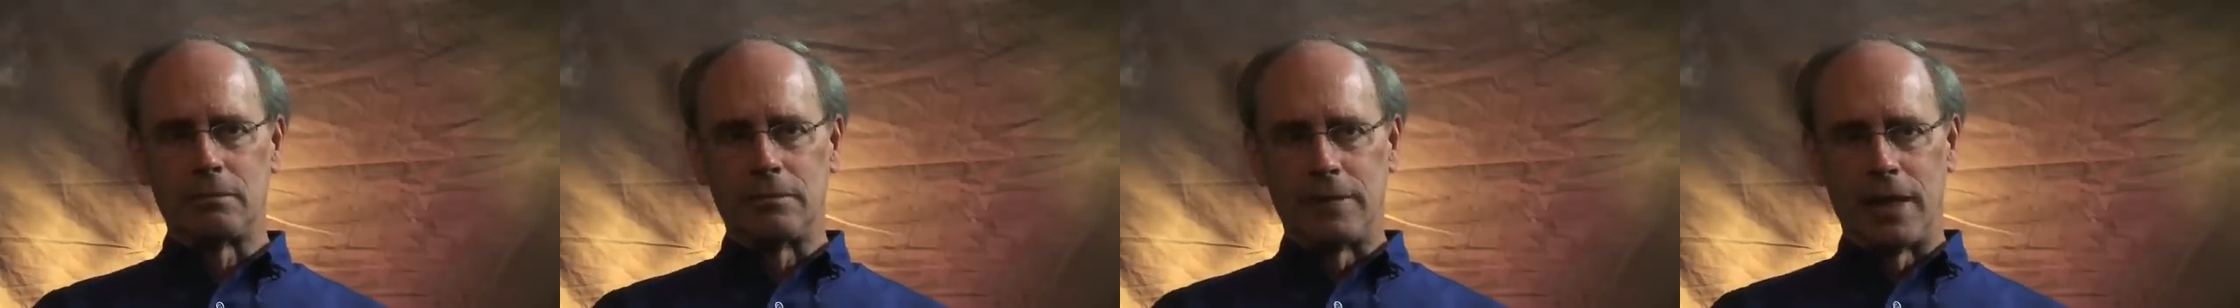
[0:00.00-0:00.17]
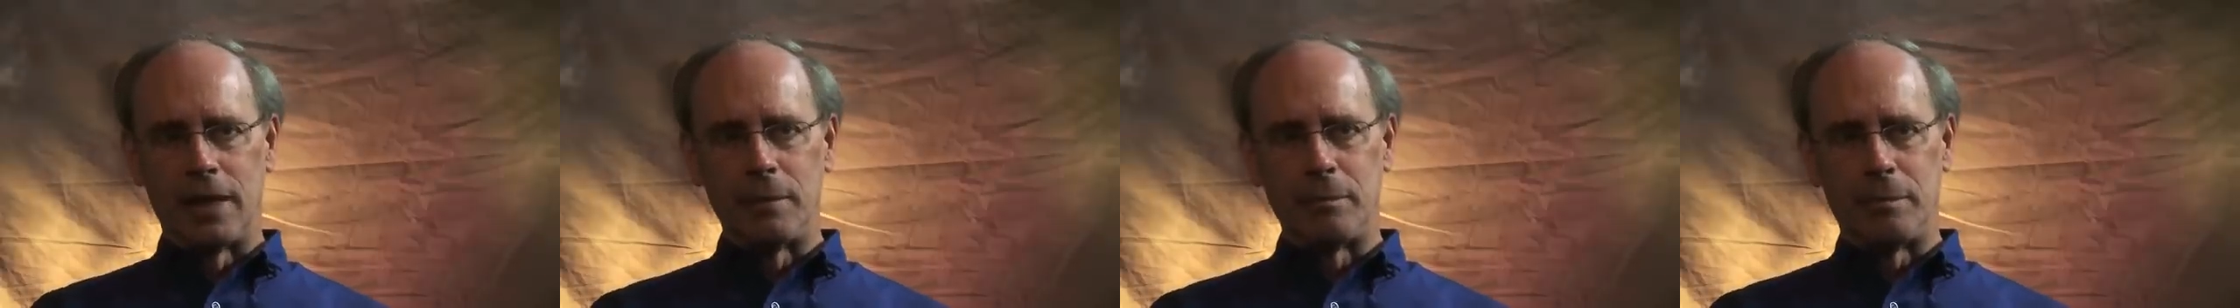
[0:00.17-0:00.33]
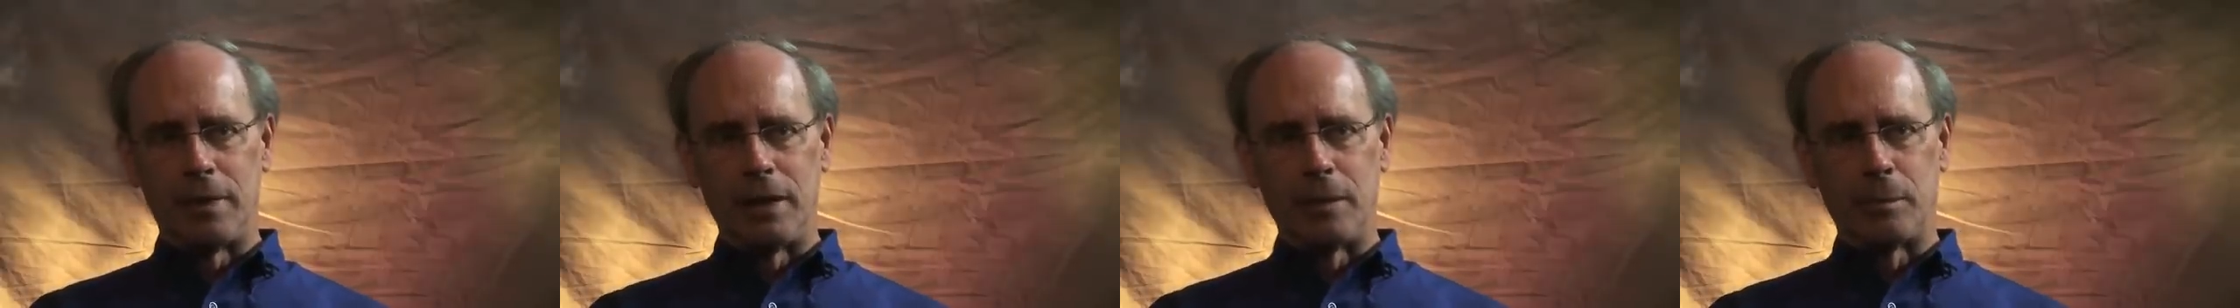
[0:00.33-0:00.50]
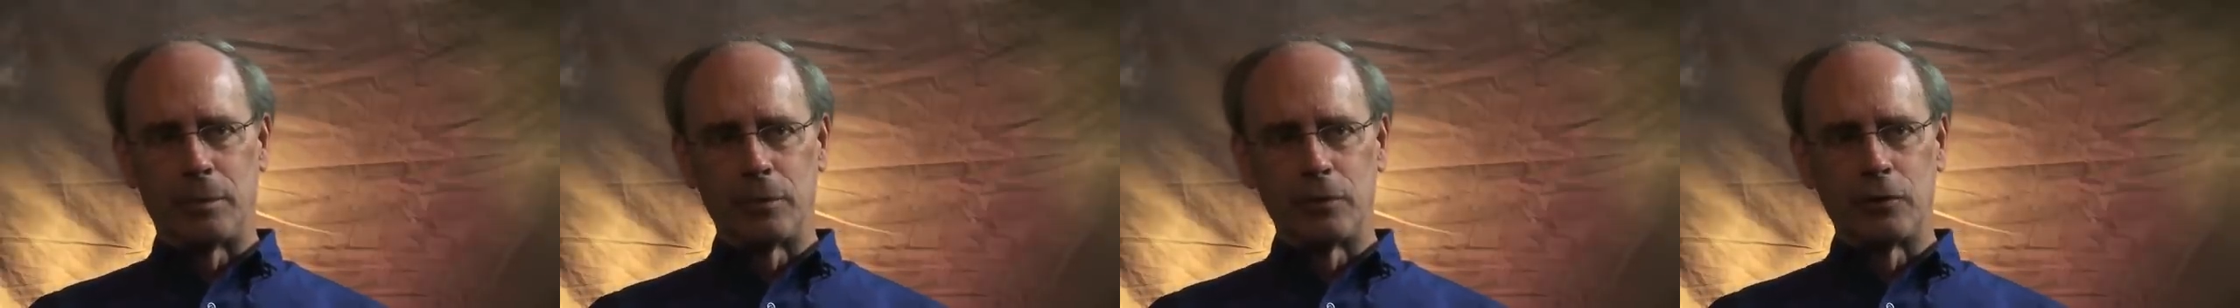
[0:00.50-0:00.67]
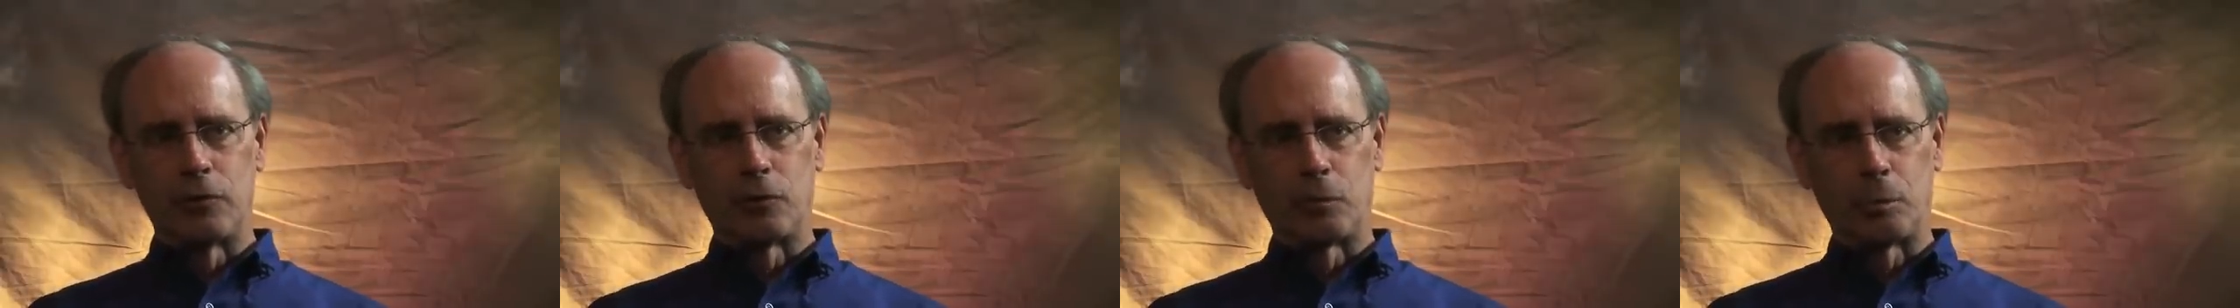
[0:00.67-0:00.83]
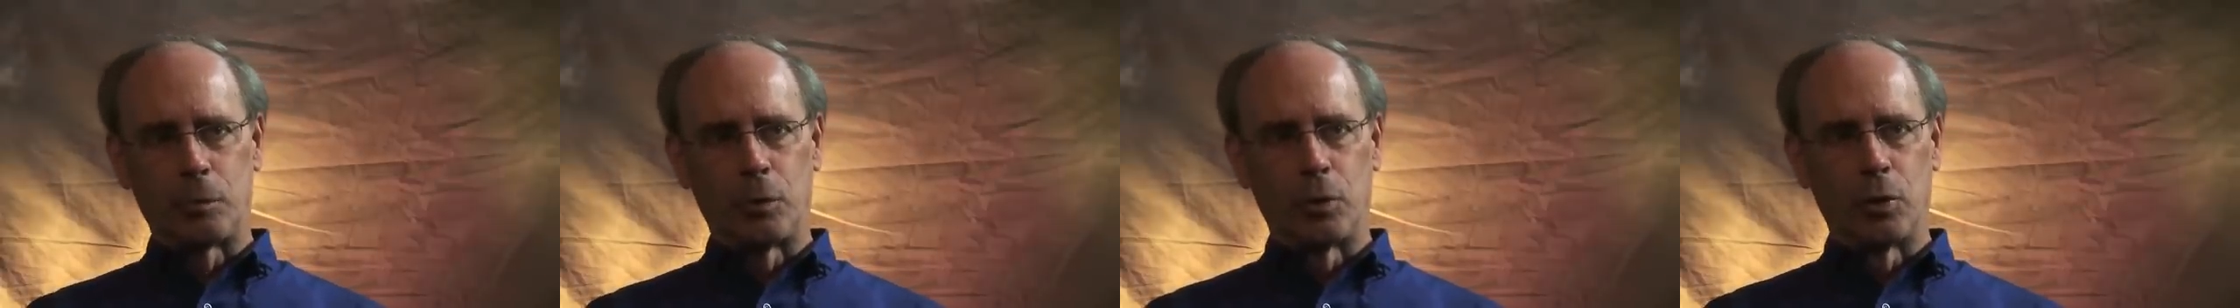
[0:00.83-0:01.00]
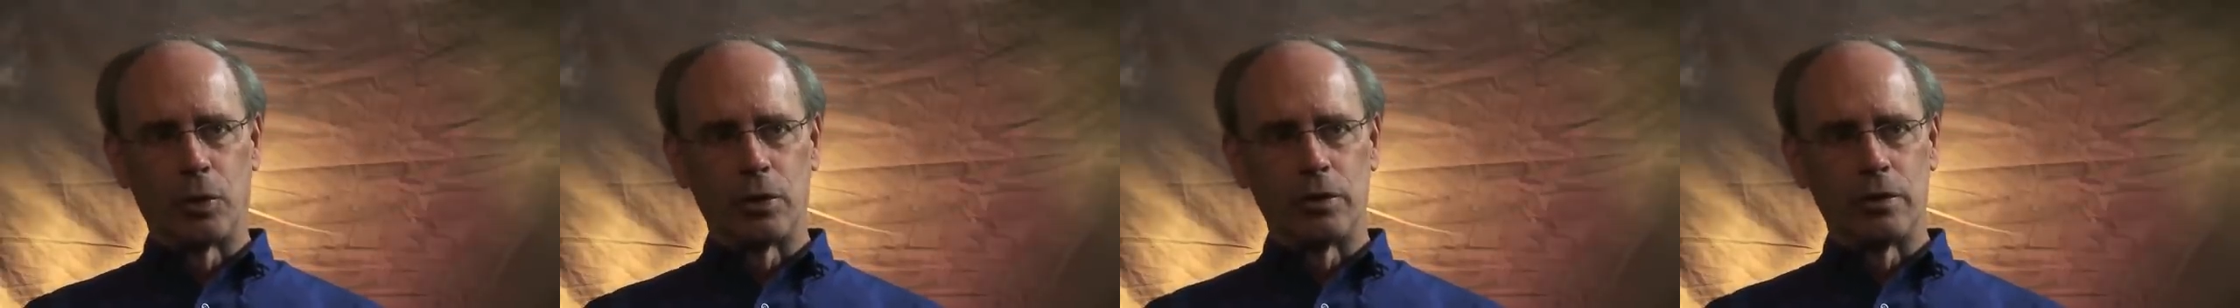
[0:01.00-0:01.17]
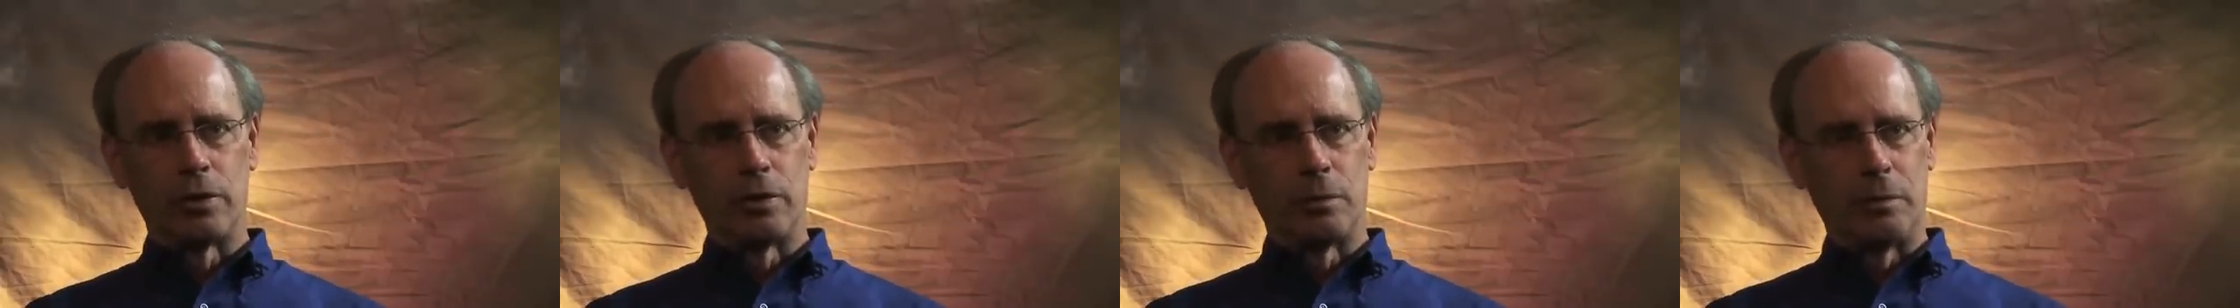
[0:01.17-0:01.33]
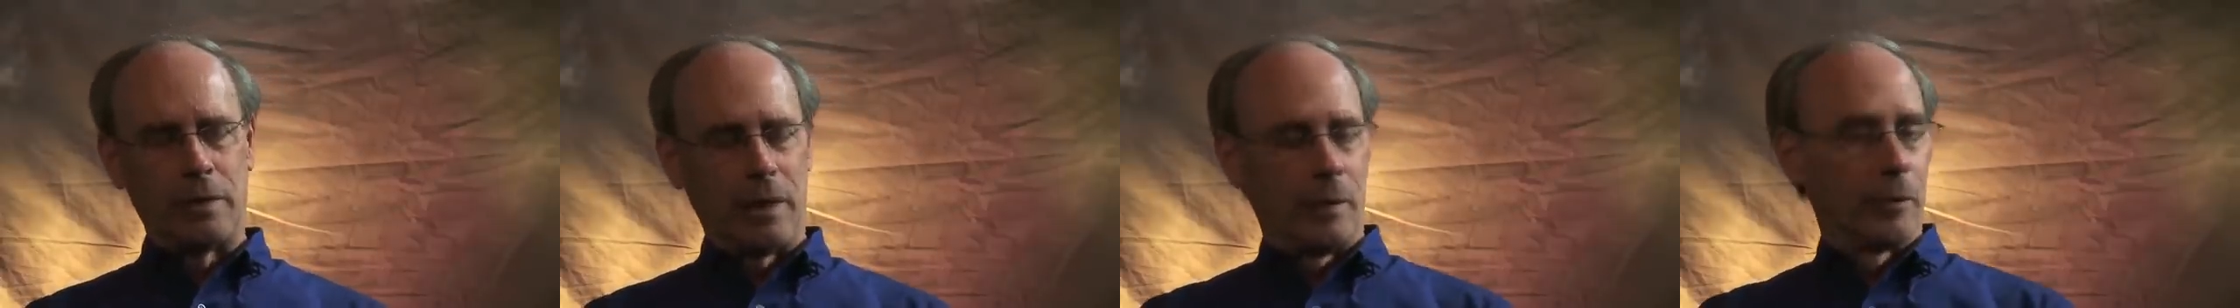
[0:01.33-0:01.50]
name people in the sport and to be